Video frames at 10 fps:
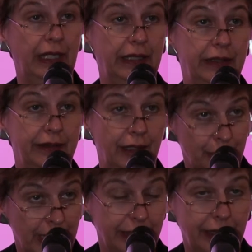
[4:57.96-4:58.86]
and
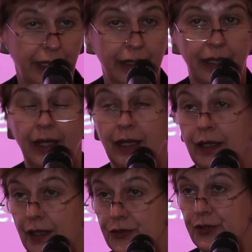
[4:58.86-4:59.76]
Albania,
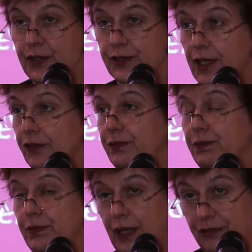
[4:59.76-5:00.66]
countries
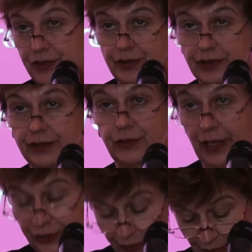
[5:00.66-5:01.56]
I've visited
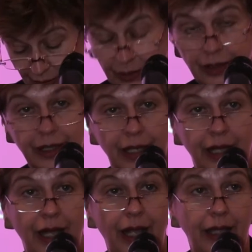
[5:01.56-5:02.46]
regularly.
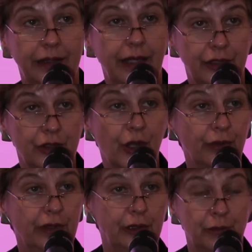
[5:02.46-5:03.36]
And I
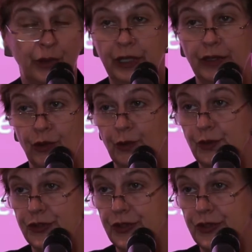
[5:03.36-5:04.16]
know the enormous